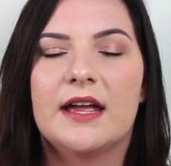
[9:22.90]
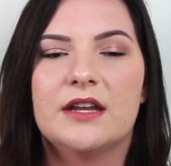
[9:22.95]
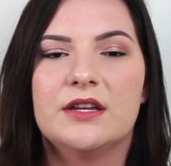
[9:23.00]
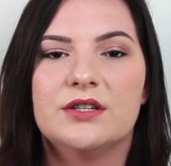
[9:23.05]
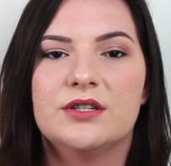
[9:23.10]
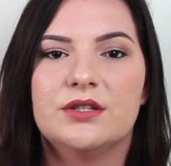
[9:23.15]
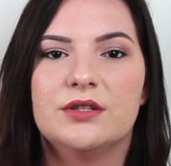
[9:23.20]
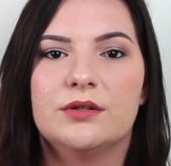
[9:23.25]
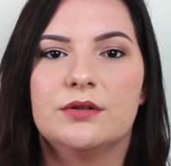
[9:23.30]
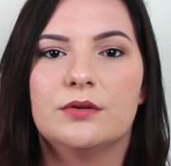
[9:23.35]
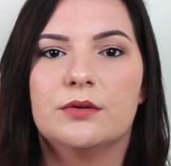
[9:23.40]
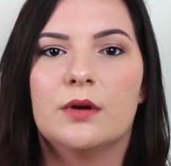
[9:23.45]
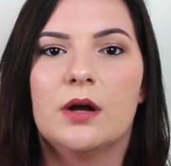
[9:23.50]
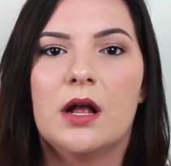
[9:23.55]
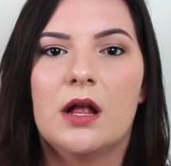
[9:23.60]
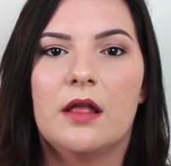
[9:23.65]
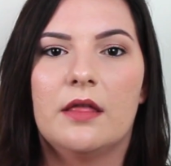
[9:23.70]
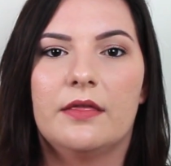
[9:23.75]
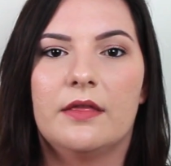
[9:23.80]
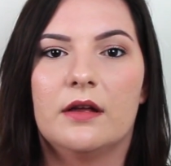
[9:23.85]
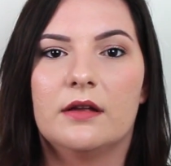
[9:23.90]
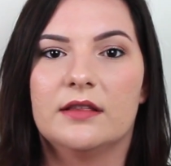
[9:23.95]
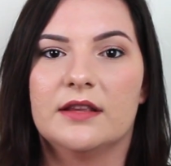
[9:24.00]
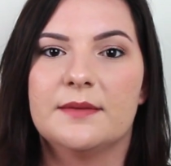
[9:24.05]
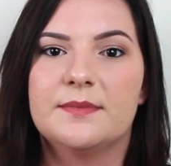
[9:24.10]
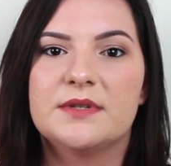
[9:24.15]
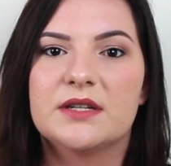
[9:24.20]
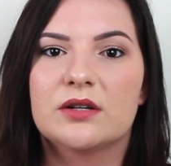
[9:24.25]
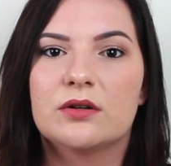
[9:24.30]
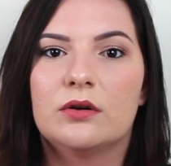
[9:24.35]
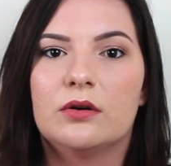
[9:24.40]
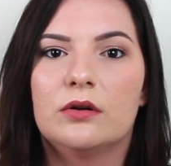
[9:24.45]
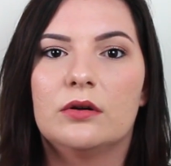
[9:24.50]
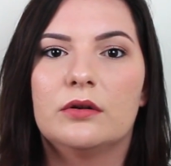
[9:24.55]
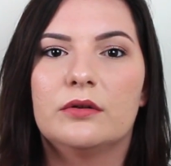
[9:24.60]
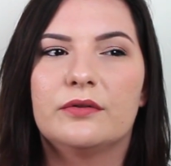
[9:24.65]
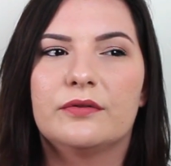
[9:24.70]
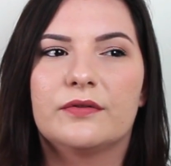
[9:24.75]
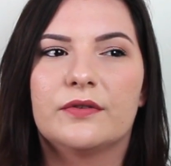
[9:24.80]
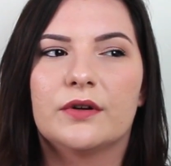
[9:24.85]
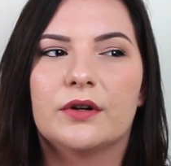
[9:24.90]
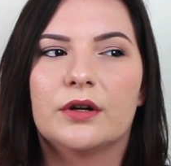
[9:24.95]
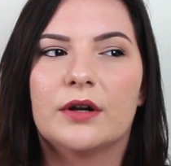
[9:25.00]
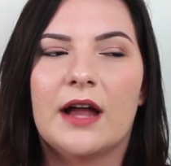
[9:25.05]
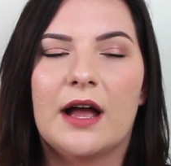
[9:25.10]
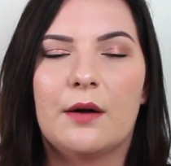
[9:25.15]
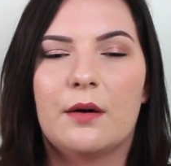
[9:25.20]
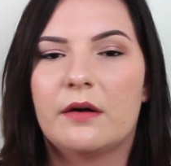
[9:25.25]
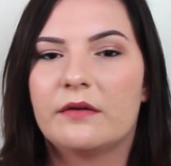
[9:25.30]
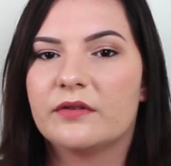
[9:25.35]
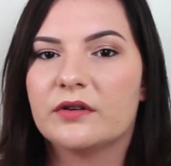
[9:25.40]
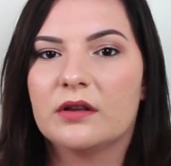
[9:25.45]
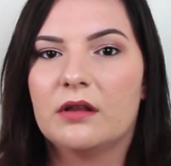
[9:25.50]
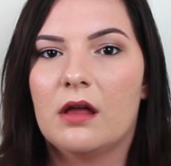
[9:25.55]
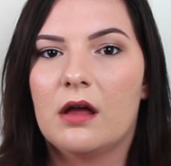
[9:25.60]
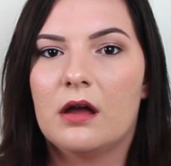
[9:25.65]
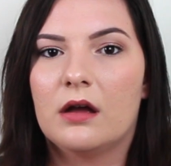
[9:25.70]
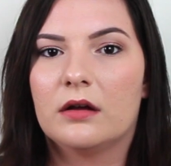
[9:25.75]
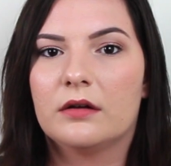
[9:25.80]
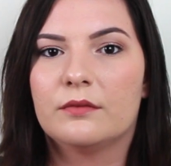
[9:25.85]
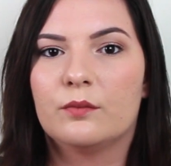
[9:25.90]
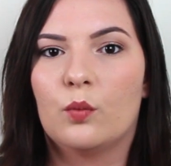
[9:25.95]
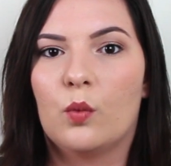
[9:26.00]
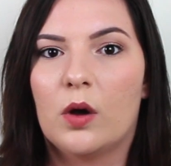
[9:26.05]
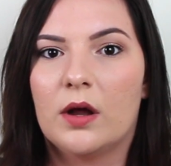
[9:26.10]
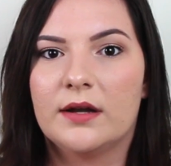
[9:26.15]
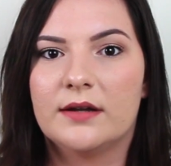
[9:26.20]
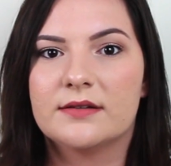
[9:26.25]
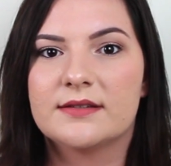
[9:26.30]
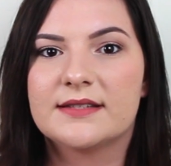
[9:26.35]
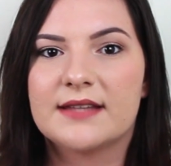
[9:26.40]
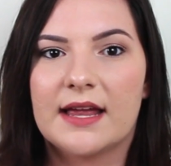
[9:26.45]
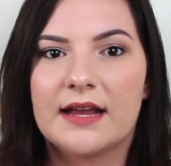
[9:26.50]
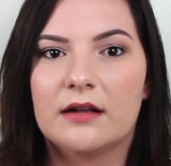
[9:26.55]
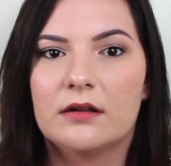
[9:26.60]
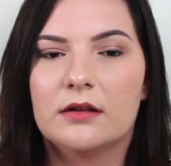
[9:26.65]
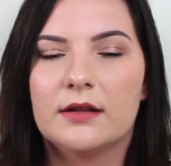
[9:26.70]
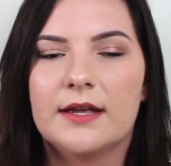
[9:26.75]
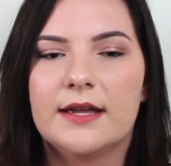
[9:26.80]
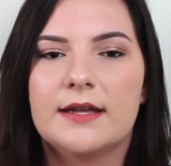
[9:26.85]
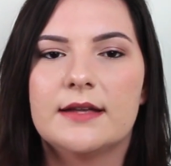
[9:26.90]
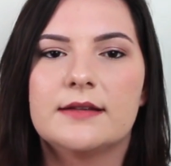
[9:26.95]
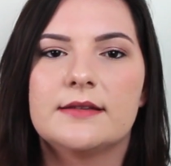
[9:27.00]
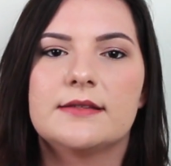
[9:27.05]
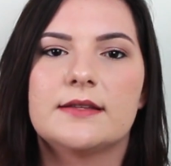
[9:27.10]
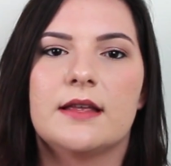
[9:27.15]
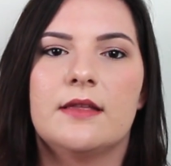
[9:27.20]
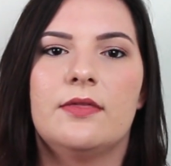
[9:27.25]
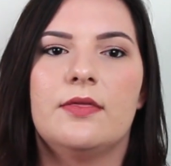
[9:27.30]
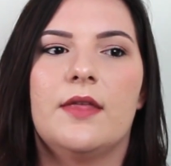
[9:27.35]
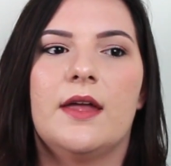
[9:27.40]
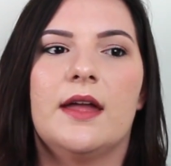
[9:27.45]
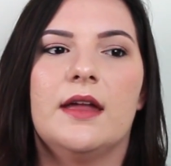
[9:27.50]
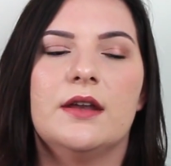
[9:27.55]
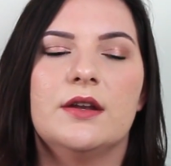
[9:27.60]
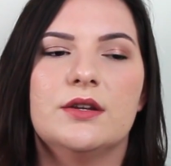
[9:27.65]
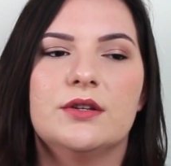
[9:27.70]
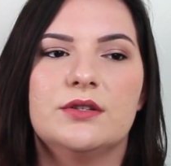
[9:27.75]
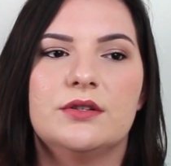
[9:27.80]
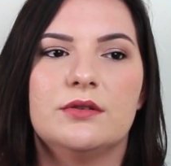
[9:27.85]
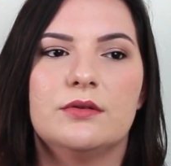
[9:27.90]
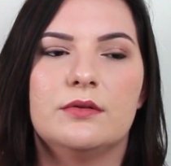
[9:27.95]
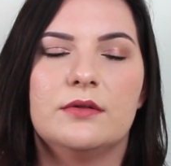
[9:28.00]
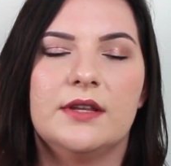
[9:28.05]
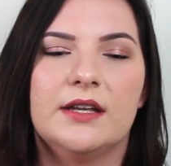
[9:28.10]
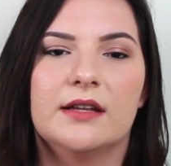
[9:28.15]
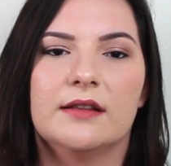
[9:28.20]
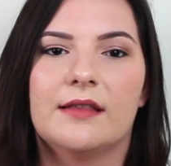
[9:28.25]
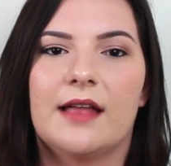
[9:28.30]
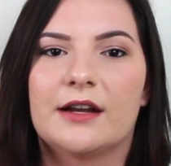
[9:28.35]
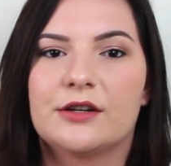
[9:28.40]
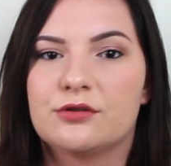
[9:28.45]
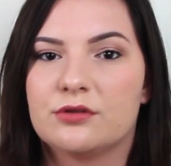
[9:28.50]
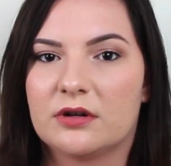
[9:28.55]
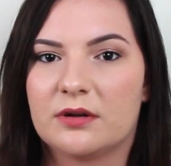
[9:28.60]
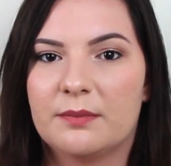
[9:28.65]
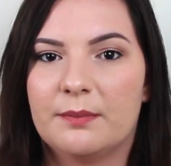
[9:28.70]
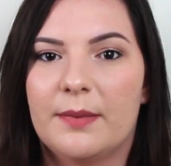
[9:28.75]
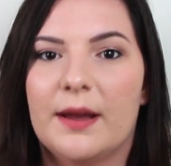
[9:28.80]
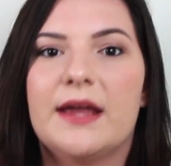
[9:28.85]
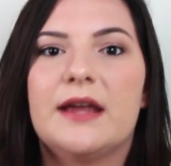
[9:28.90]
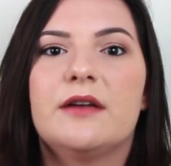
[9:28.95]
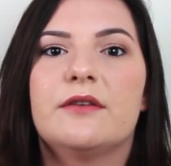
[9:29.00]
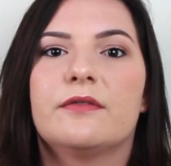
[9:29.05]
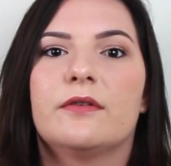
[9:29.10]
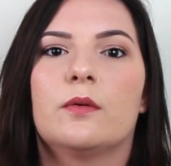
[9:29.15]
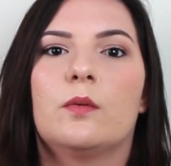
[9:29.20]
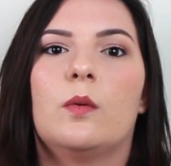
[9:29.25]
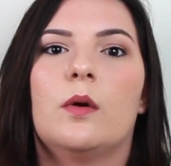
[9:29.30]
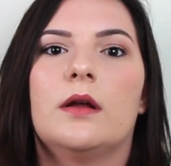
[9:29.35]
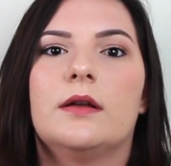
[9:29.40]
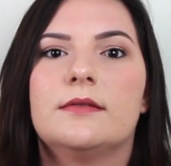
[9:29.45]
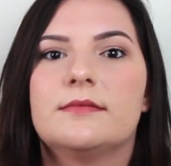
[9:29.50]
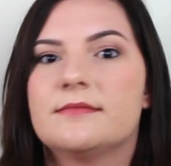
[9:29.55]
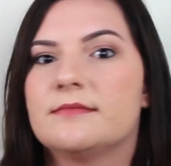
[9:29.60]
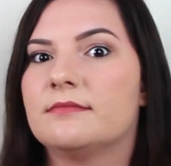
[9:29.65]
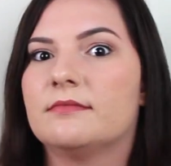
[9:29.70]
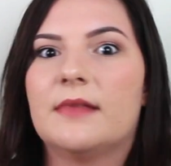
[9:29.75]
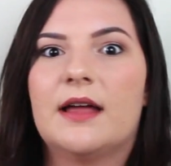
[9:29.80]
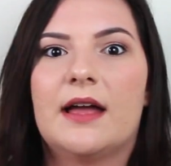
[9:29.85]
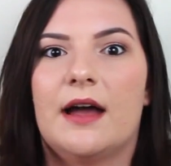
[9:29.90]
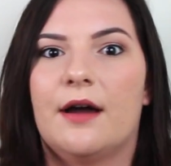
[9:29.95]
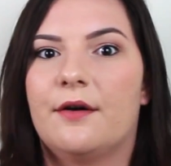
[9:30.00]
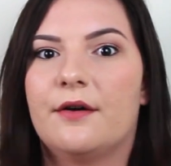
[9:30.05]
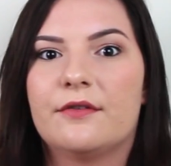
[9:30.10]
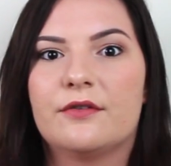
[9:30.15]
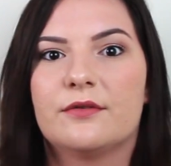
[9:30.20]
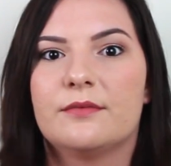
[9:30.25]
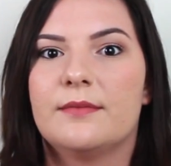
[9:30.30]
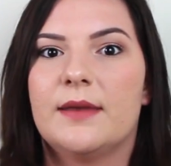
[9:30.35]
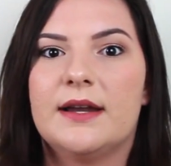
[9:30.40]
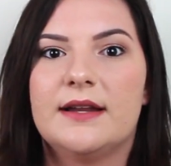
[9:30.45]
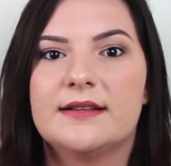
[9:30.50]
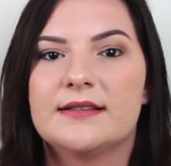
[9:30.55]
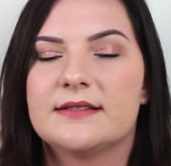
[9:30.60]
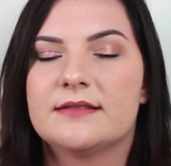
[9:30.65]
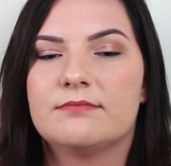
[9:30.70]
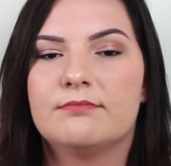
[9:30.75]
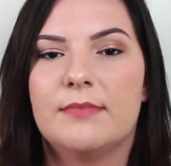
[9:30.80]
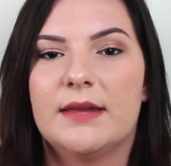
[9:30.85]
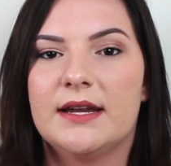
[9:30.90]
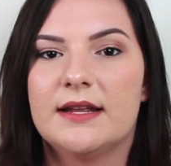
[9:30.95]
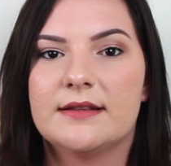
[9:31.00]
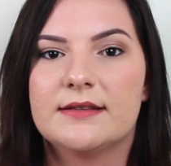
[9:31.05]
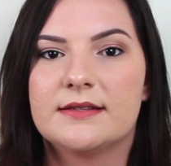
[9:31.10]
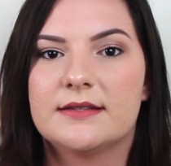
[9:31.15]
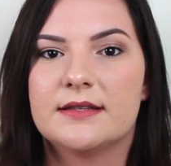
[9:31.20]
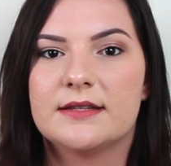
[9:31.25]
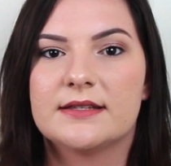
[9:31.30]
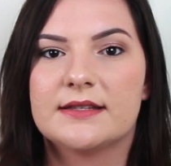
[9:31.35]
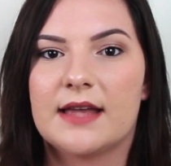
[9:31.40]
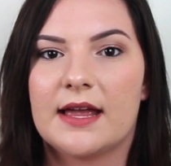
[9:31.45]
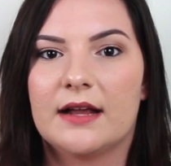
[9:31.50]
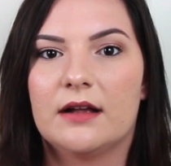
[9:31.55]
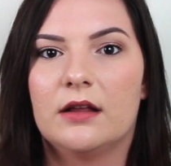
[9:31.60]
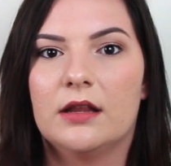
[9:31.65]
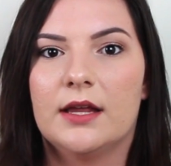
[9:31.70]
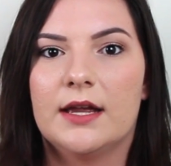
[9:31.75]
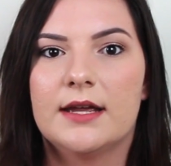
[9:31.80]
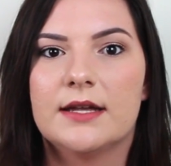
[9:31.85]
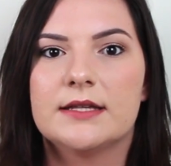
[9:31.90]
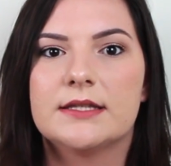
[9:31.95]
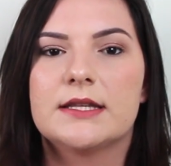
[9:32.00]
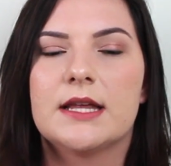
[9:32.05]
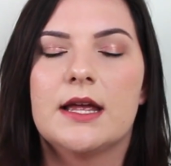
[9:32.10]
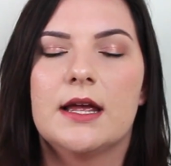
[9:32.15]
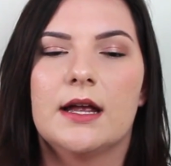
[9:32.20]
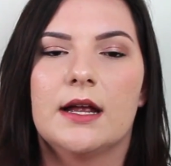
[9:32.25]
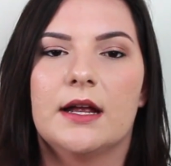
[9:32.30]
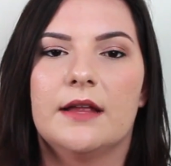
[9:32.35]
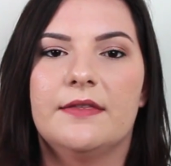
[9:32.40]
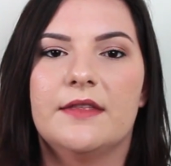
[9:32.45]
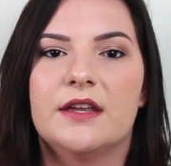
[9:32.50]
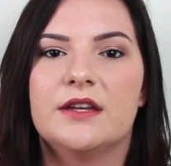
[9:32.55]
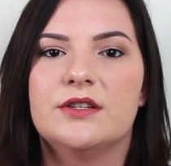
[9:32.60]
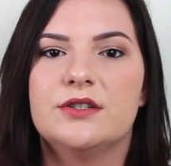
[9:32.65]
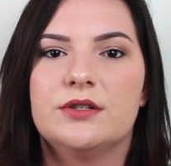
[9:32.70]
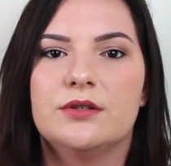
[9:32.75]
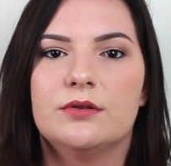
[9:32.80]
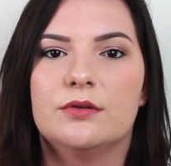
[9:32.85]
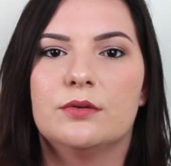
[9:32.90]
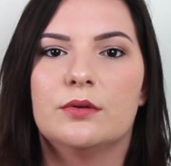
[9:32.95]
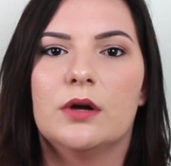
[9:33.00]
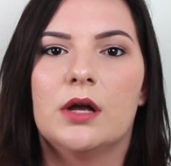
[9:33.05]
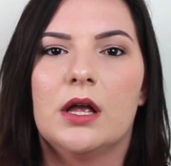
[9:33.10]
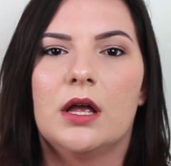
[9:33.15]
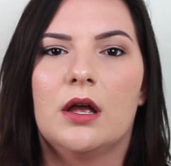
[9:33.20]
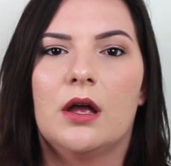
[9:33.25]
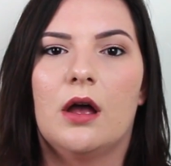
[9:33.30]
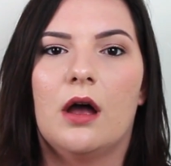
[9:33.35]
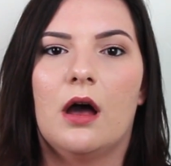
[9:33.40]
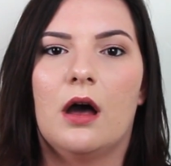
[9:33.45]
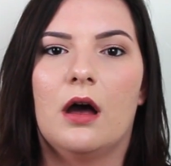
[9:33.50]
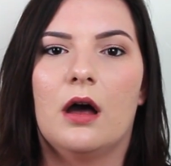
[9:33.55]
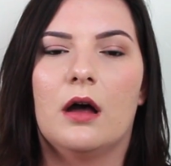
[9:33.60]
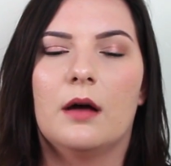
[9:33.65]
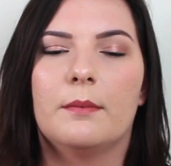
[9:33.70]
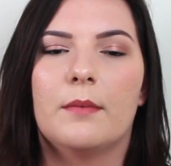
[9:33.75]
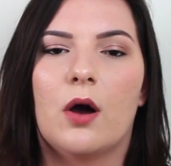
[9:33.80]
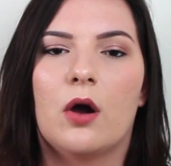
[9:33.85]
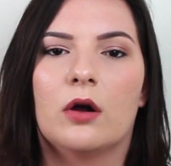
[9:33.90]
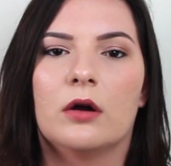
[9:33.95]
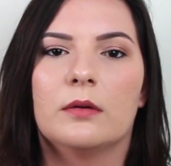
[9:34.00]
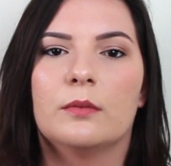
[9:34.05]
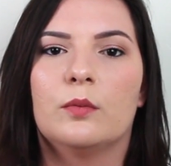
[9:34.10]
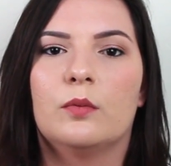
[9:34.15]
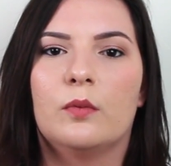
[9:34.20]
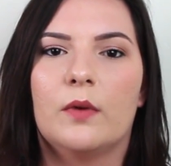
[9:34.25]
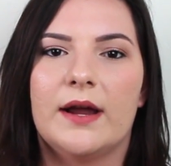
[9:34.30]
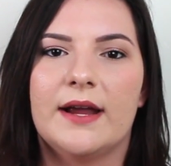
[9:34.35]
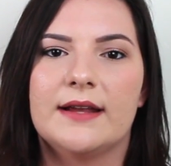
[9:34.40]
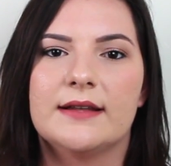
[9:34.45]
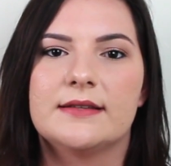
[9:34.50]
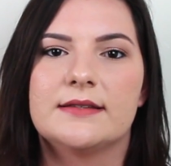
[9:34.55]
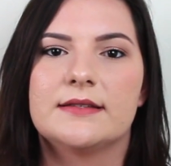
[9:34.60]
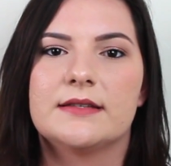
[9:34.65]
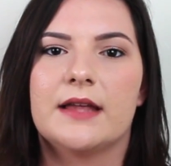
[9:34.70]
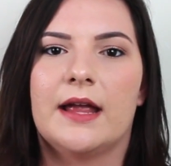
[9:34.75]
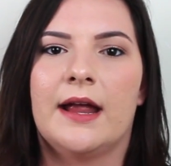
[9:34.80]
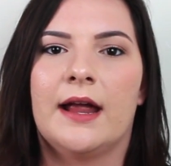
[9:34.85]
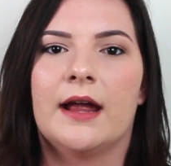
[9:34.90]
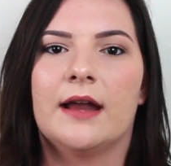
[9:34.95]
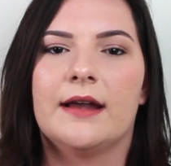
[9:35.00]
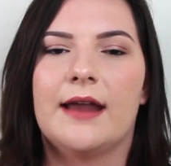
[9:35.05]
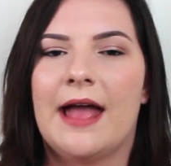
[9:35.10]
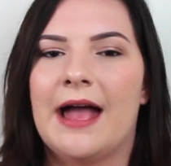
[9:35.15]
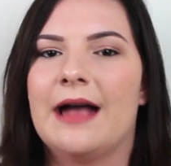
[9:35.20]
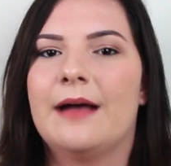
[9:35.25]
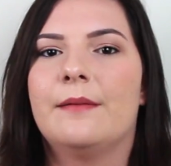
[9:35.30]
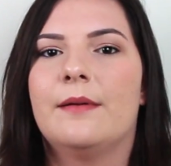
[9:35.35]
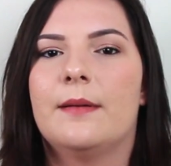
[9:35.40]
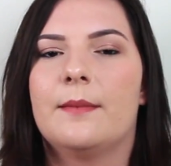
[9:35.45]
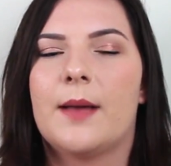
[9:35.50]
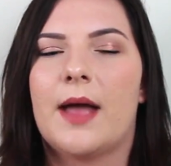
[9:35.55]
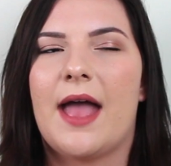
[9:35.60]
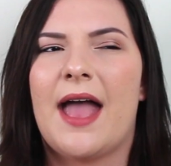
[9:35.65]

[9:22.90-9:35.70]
and do the elliptical for however long one cycle is, and then do the electric bike for however many minutes the cycle is, and then do arm weights and ab